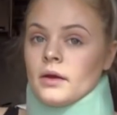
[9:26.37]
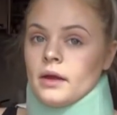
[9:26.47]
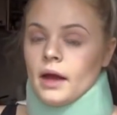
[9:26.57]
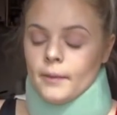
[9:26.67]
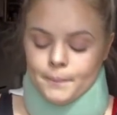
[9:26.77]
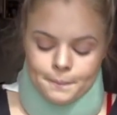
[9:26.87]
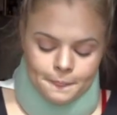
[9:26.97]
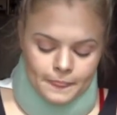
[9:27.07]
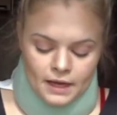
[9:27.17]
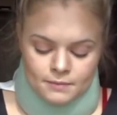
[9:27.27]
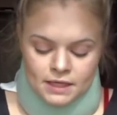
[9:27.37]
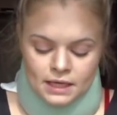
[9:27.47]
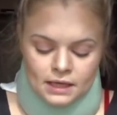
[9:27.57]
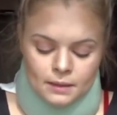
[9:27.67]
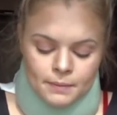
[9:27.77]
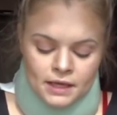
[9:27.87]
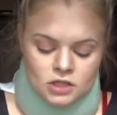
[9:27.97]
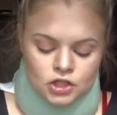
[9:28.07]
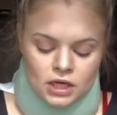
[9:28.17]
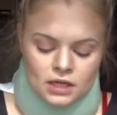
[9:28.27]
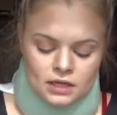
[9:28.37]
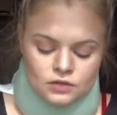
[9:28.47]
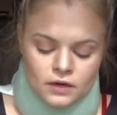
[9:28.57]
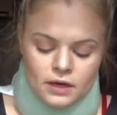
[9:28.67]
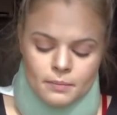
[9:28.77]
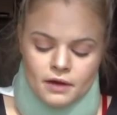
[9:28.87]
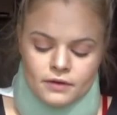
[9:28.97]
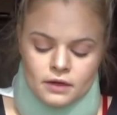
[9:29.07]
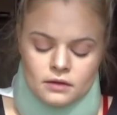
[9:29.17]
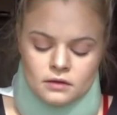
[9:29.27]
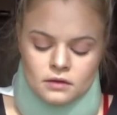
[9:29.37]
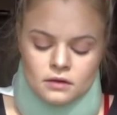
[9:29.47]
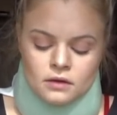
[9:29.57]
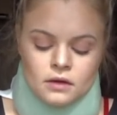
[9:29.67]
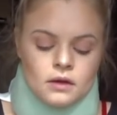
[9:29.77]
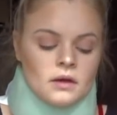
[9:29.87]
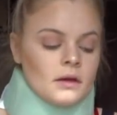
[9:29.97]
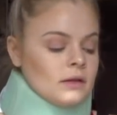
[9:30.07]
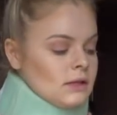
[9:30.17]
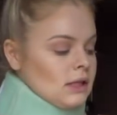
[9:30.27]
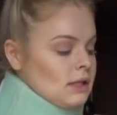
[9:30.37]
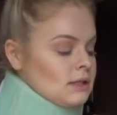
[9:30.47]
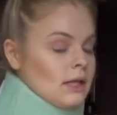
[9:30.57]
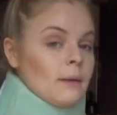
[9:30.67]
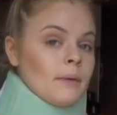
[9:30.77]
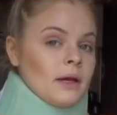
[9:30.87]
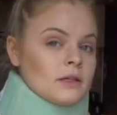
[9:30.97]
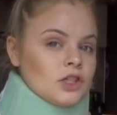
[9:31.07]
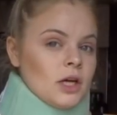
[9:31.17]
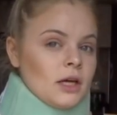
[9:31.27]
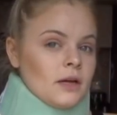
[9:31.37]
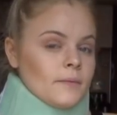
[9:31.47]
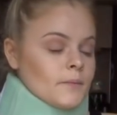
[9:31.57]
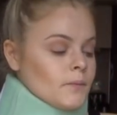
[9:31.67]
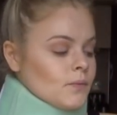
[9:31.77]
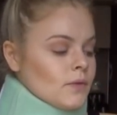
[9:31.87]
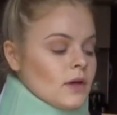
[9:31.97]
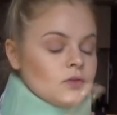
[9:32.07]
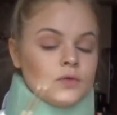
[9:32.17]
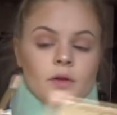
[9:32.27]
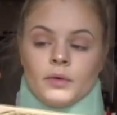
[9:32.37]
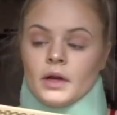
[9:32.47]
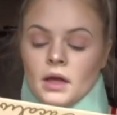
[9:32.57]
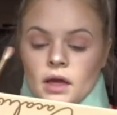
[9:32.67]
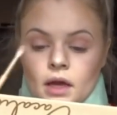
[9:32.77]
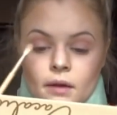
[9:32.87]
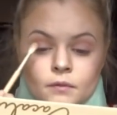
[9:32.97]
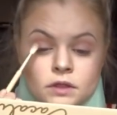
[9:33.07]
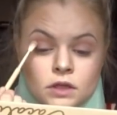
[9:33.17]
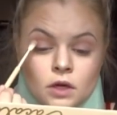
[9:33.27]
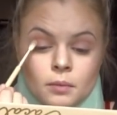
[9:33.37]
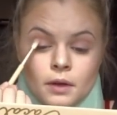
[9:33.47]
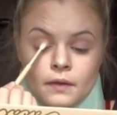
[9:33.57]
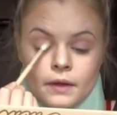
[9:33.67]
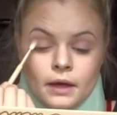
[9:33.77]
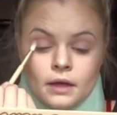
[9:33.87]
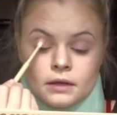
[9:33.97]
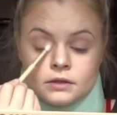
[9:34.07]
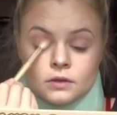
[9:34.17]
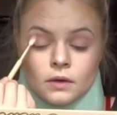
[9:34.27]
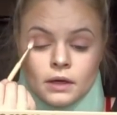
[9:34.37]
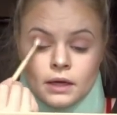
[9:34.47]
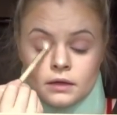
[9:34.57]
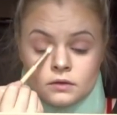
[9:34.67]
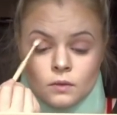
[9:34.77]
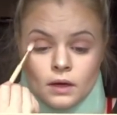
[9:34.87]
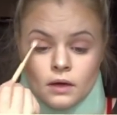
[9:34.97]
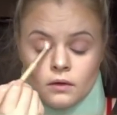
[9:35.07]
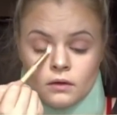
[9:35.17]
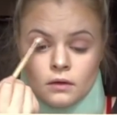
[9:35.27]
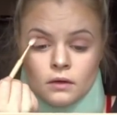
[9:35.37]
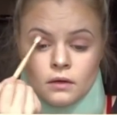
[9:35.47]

Yeah. I'm taking the pink shade that's right above it. It's like this light pink shade. It's really pretty and I'm just gonna blend that into it as well.